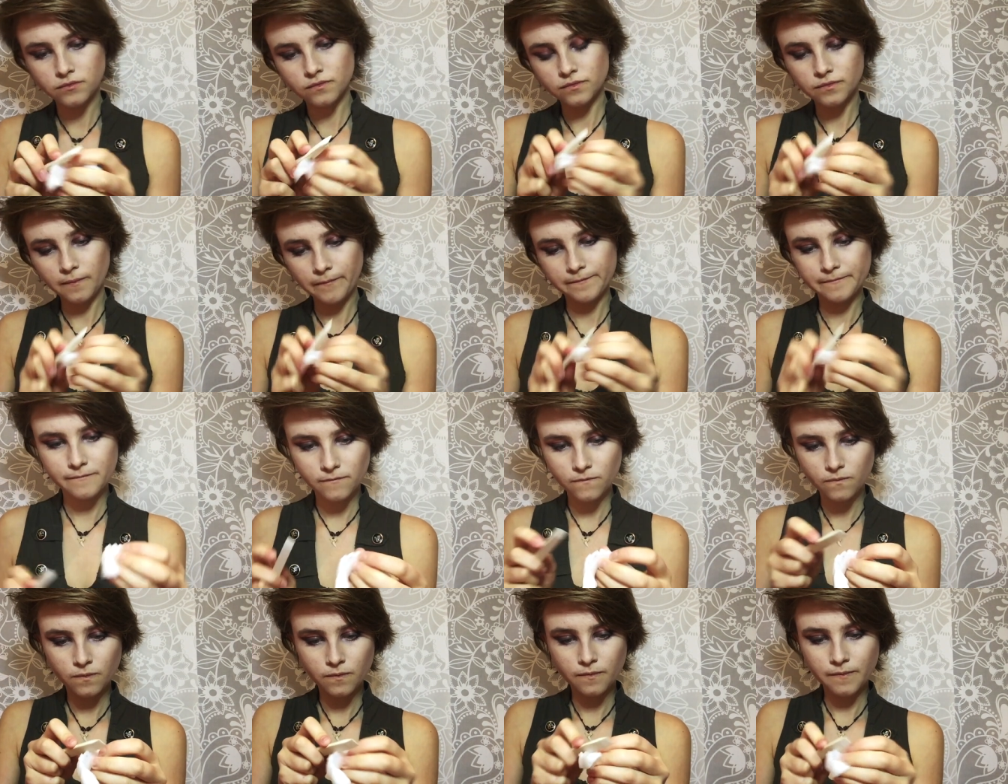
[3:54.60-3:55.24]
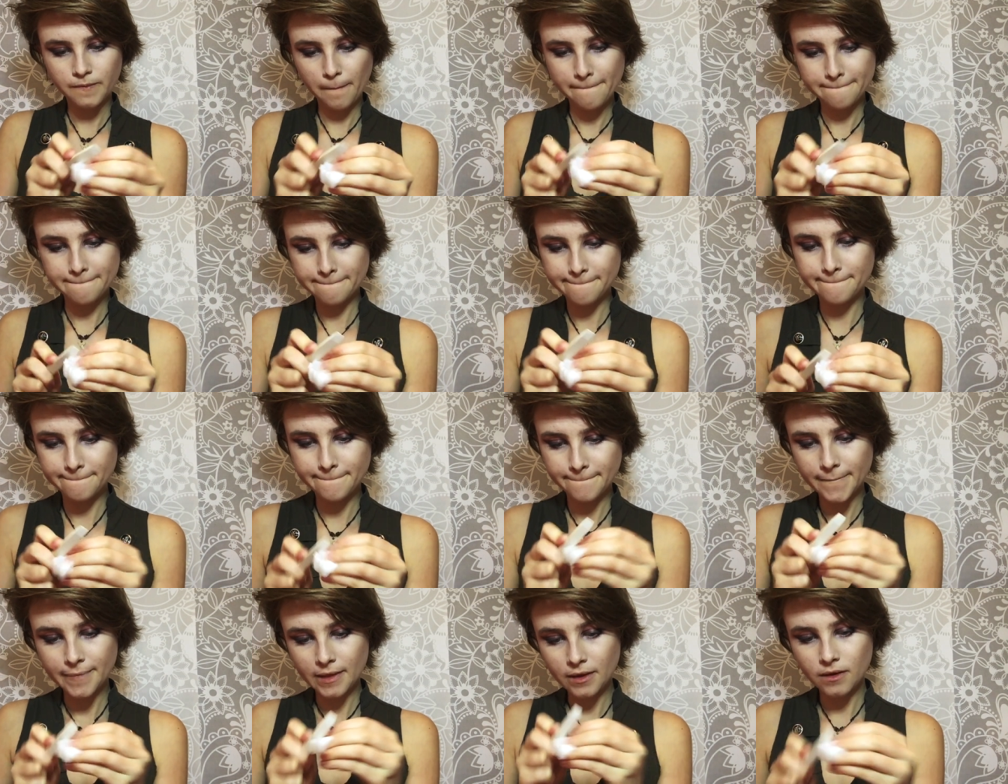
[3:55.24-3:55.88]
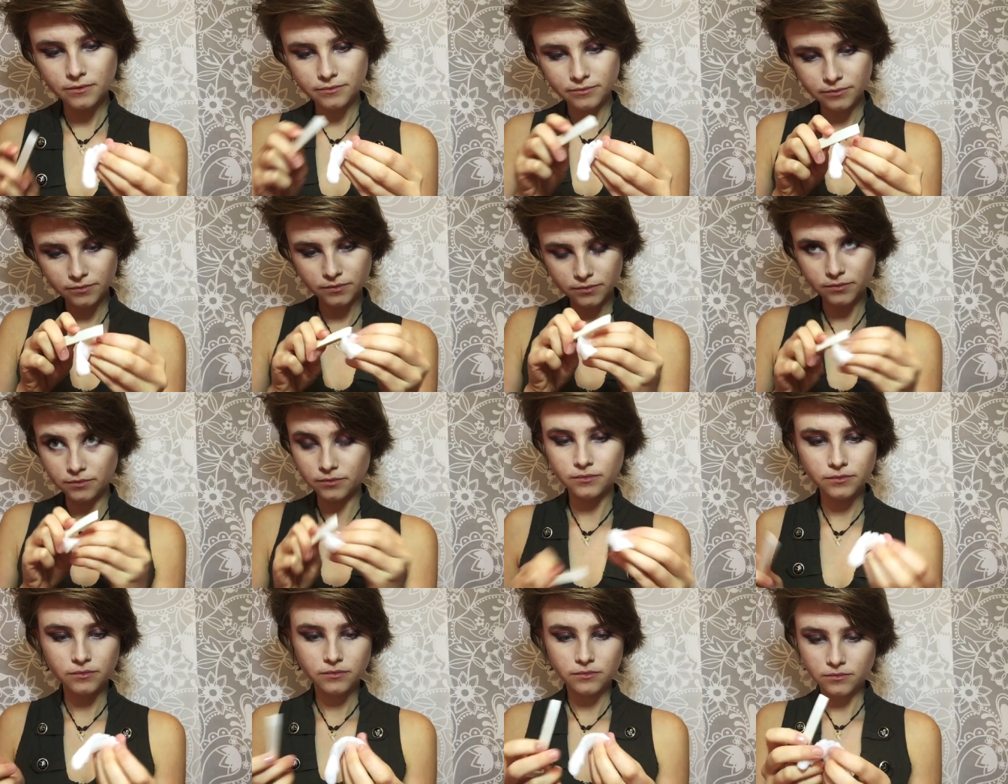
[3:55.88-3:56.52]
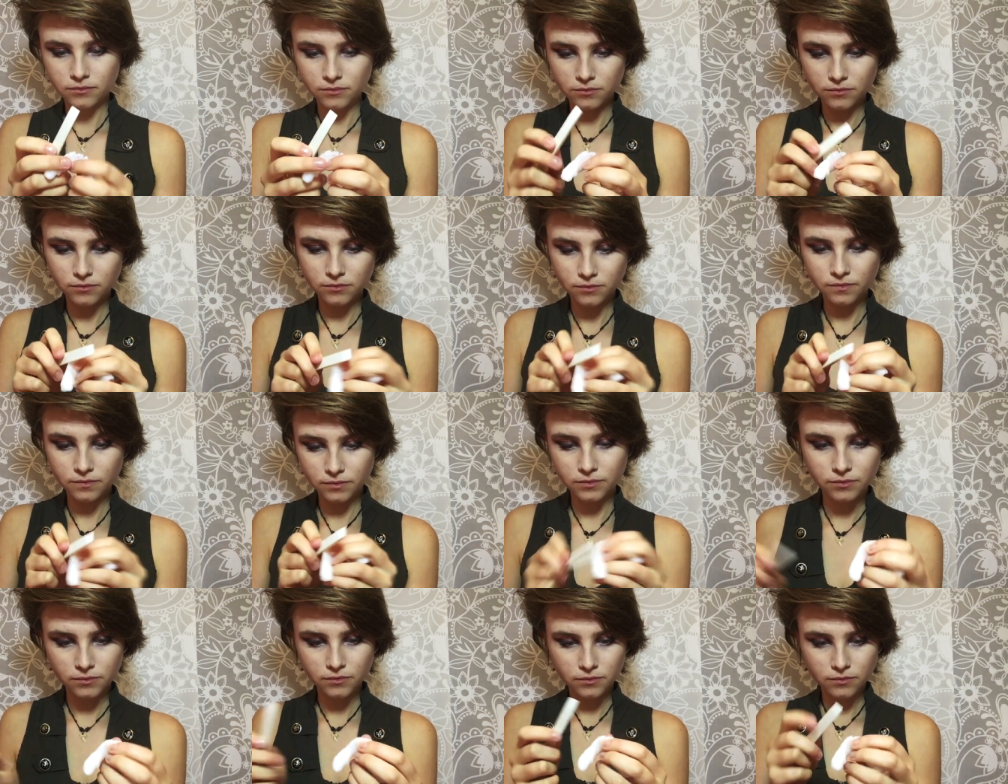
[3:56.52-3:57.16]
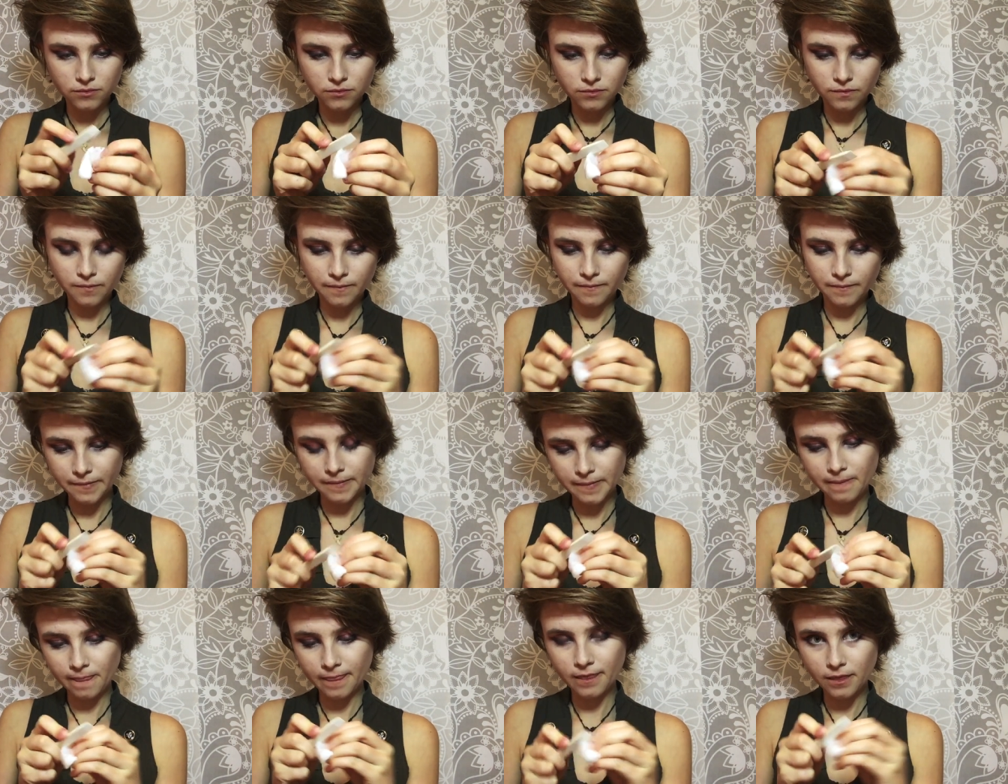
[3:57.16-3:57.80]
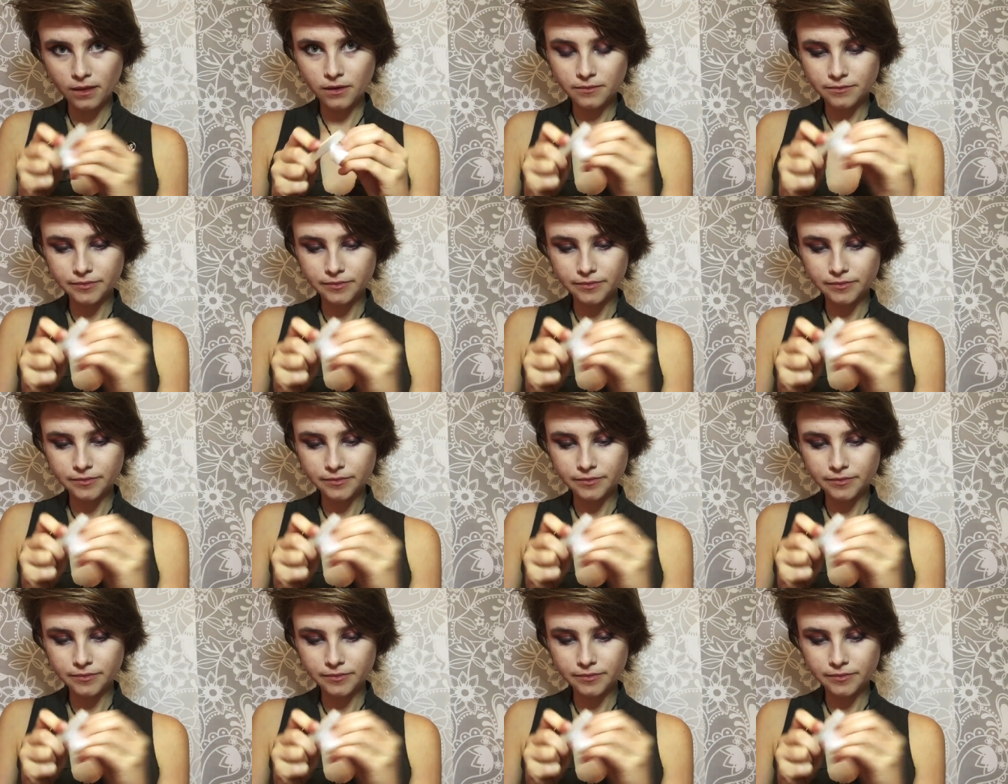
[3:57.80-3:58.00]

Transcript: But I promise it does work. You'll start seeing results pretty soon.